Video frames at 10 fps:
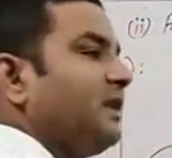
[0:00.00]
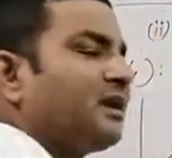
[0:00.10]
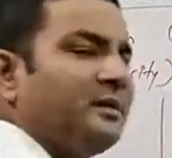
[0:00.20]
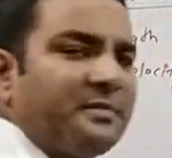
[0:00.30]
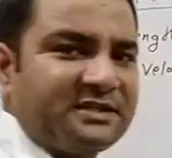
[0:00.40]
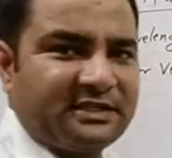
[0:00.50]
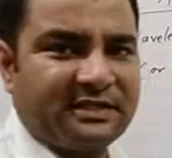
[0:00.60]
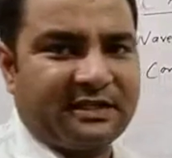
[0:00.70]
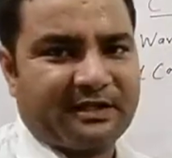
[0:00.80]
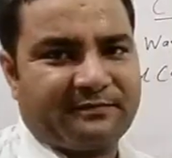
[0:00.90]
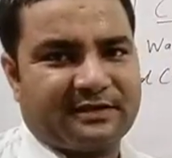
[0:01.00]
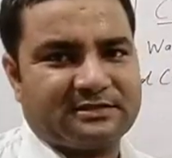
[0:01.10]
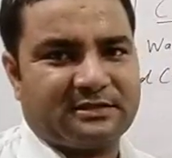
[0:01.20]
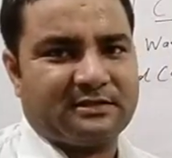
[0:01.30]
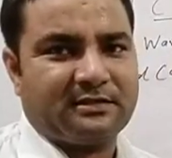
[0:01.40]
compression and
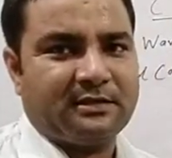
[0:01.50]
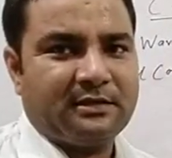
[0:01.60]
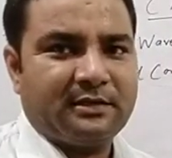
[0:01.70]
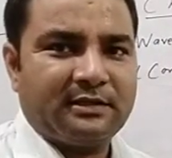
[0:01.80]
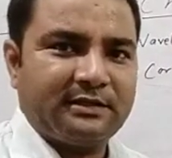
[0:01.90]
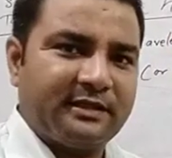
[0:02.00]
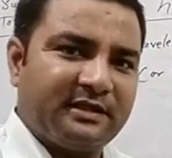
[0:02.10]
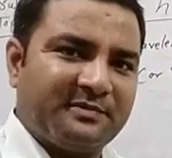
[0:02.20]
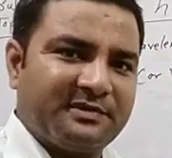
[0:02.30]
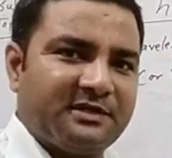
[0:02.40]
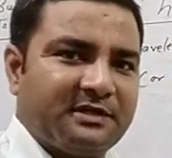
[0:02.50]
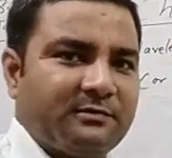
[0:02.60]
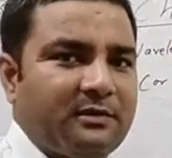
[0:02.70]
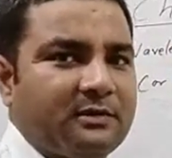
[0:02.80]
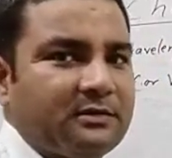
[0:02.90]
rarefaction, then representing
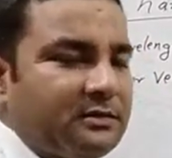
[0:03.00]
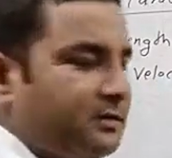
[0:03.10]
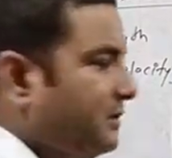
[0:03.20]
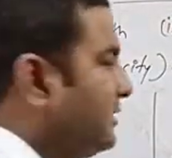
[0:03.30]
what?